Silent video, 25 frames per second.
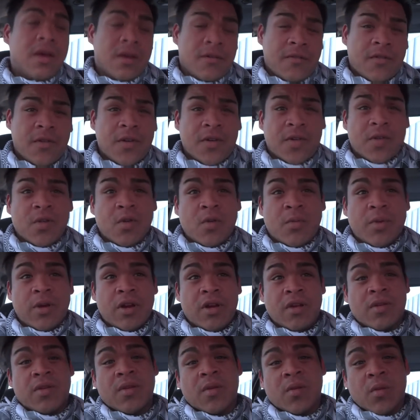First two
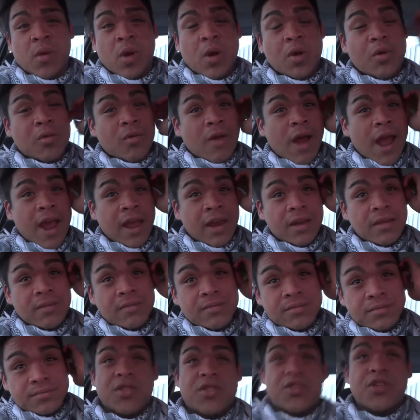appearances were great.
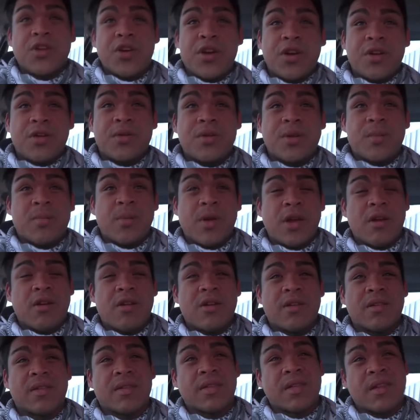Third
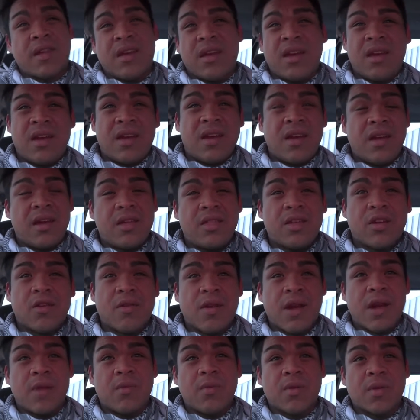appearance, there, eh, the
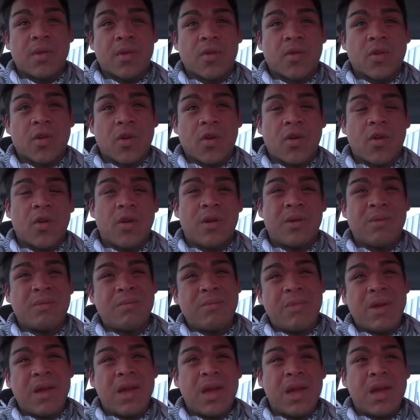crowd wasn't so
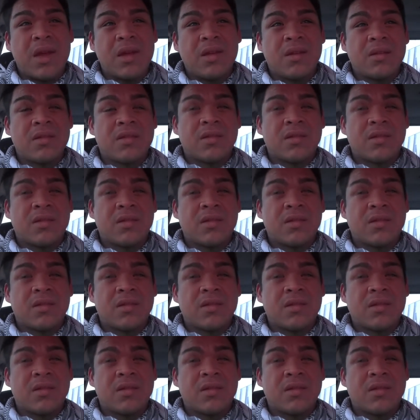meh.